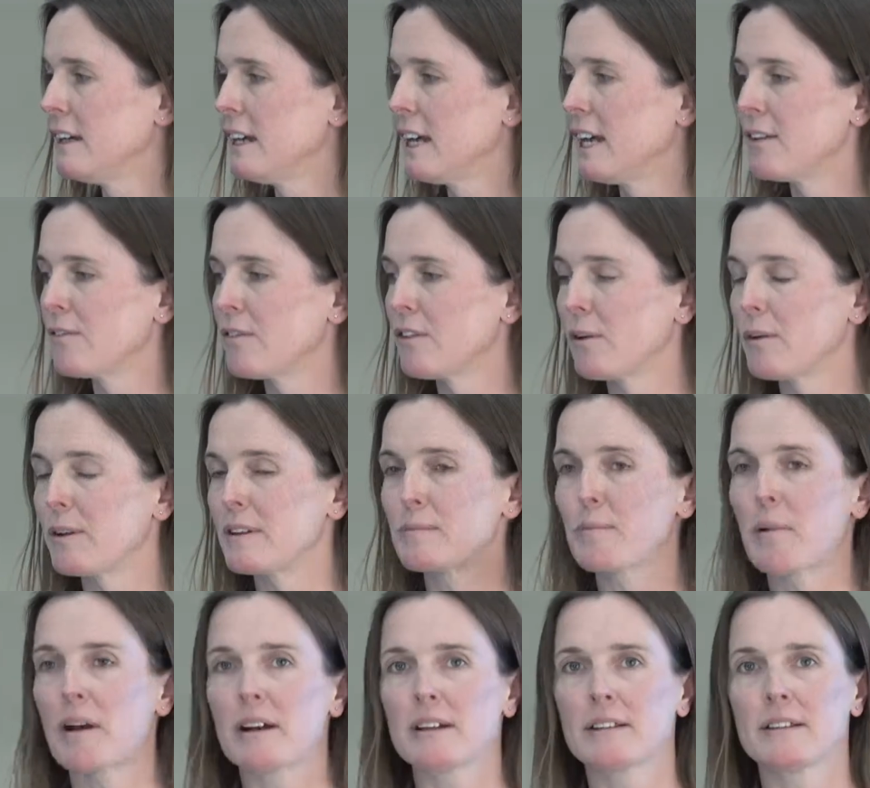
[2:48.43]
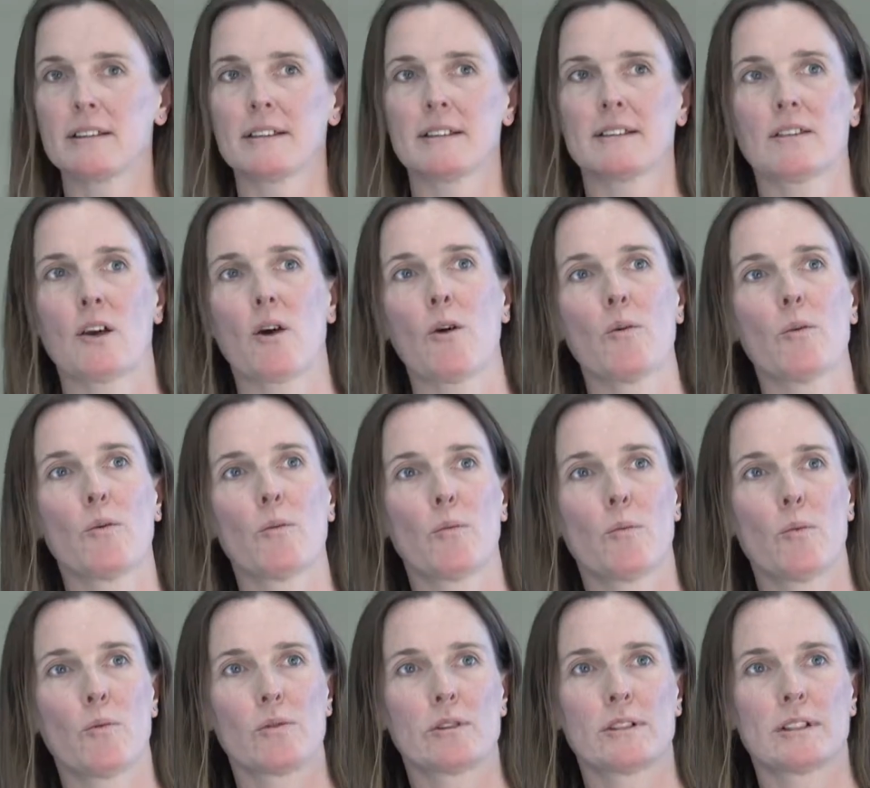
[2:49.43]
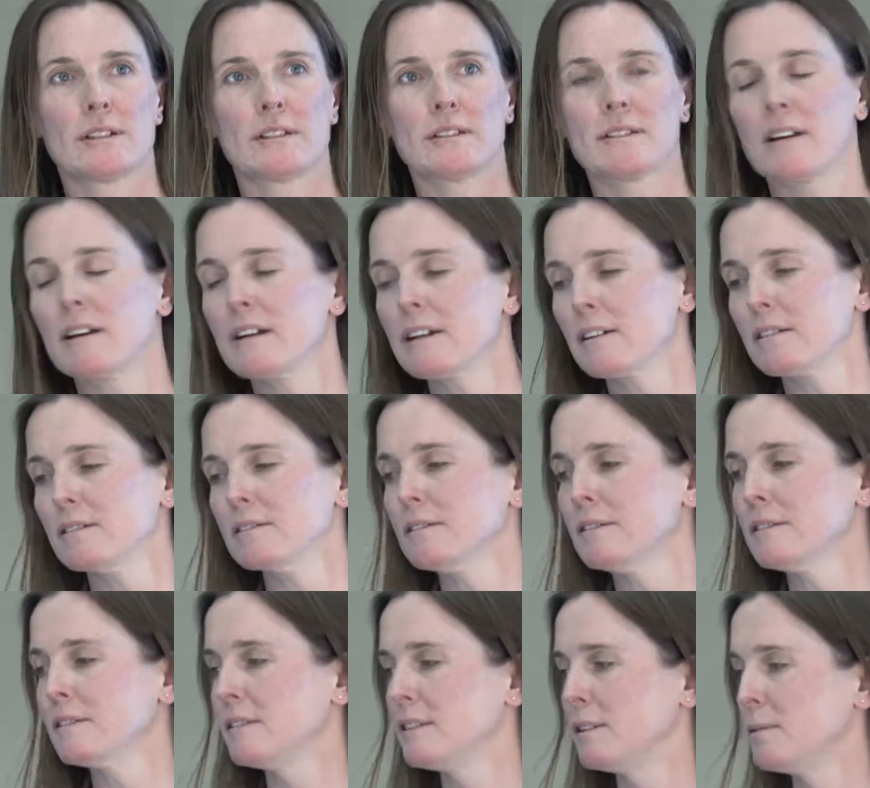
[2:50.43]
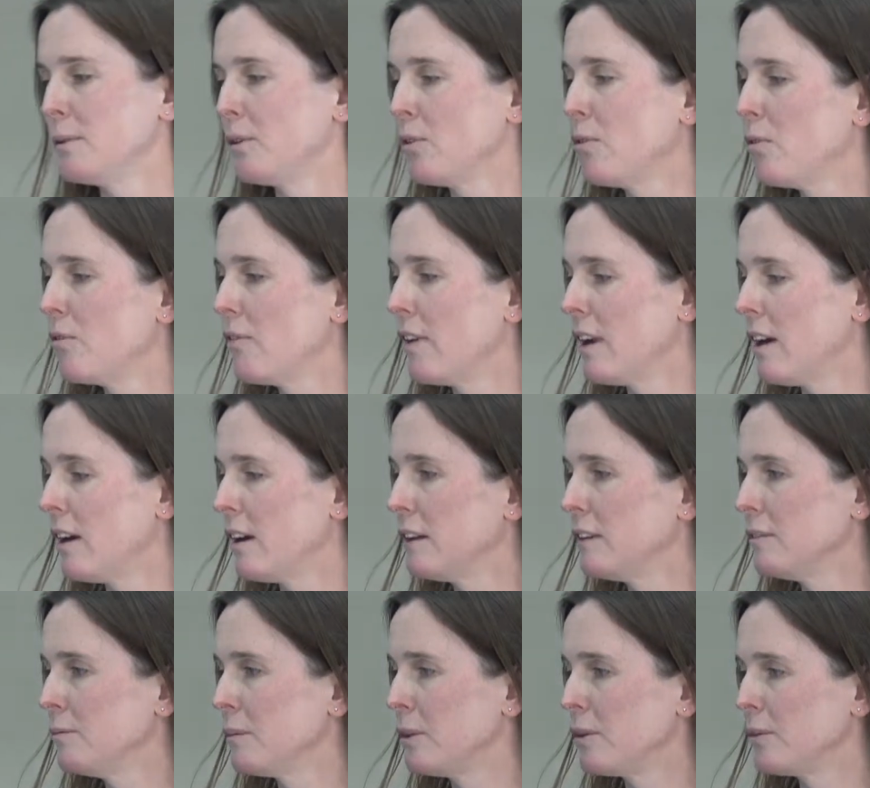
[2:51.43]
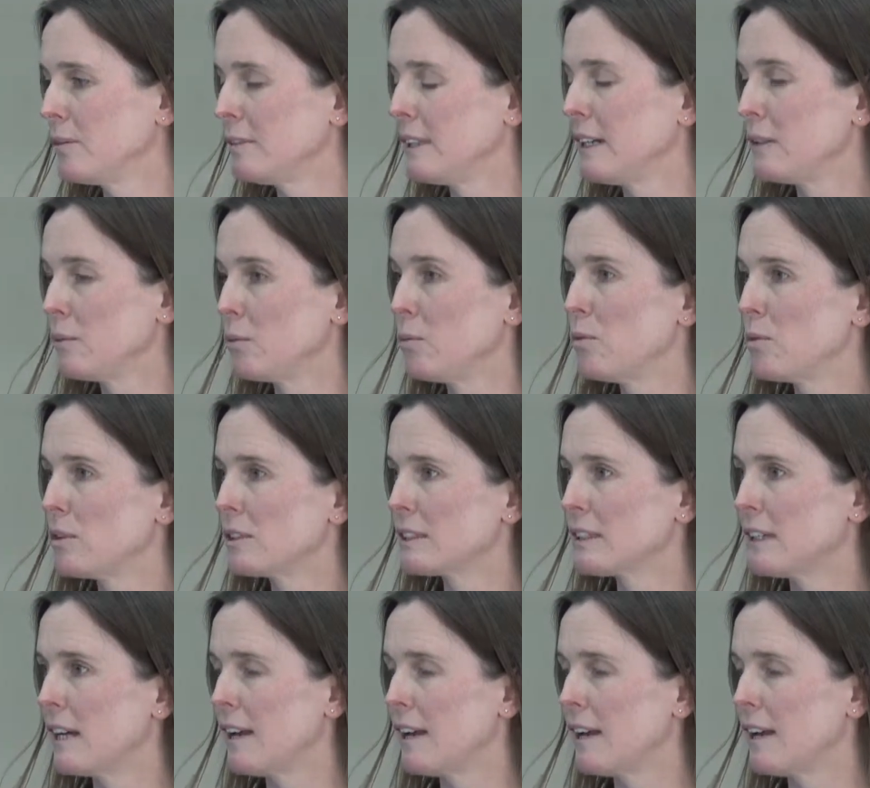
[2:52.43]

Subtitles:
even though it is part of this whole water cycle that we all rely on. We all need water.